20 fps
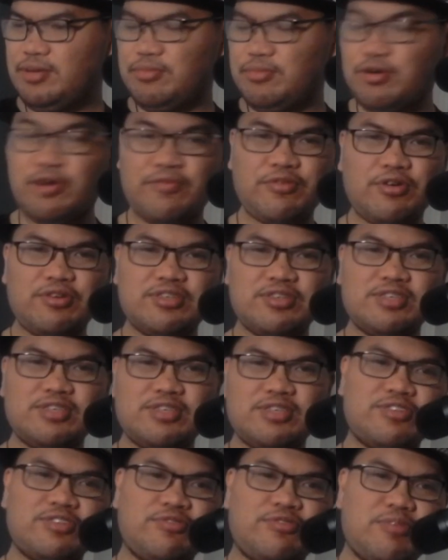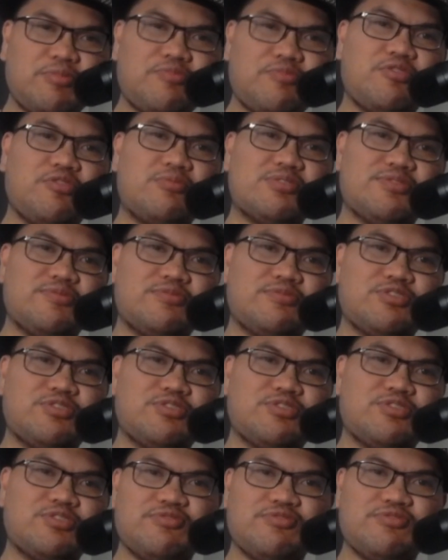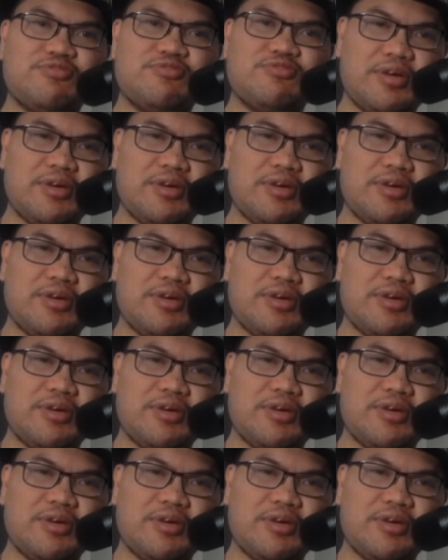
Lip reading: But overall, this was an incredible performance from tripleS of Vivi,